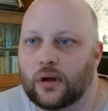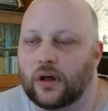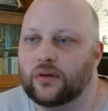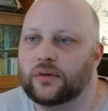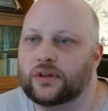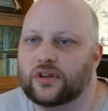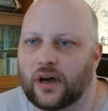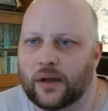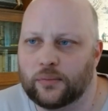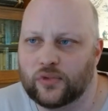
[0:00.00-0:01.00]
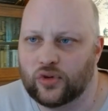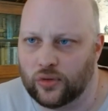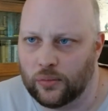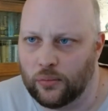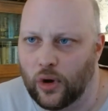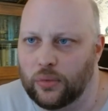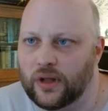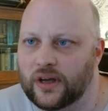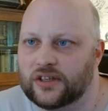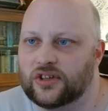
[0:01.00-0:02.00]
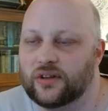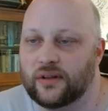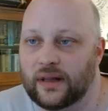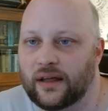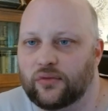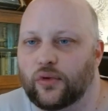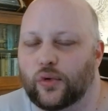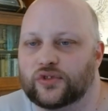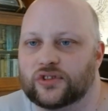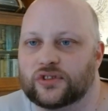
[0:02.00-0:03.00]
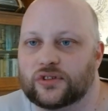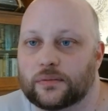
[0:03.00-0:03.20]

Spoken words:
allowing time to mobilize the land forces.